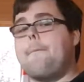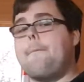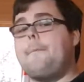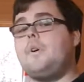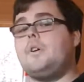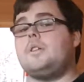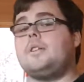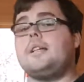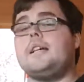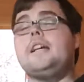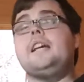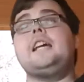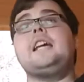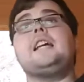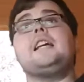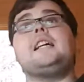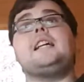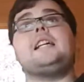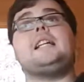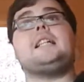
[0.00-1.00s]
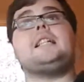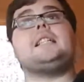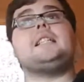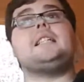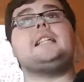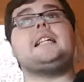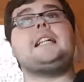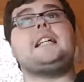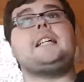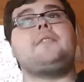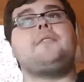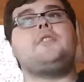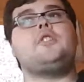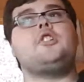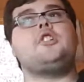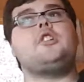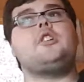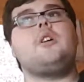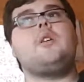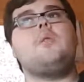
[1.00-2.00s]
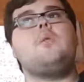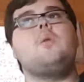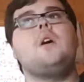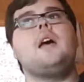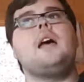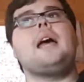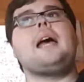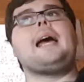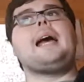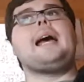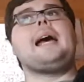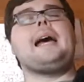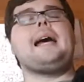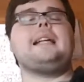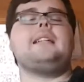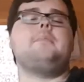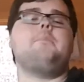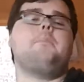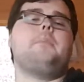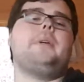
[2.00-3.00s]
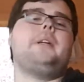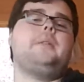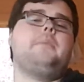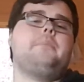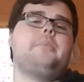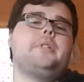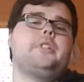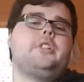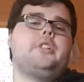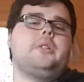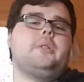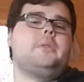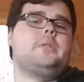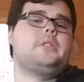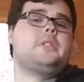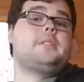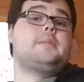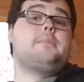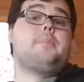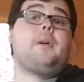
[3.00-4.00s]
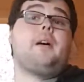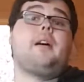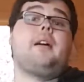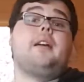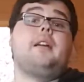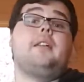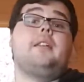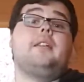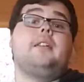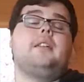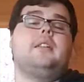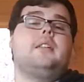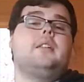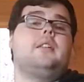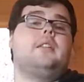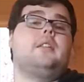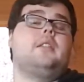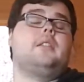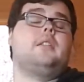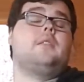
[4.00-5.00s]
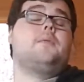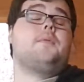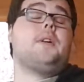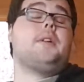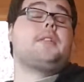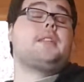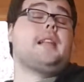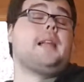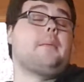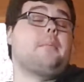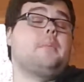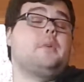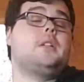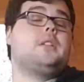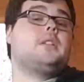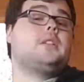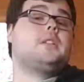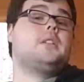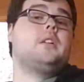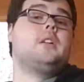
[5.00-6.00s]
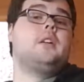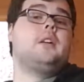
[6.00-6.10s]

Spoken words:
But if the show hadn't been produced by Verity Lambert,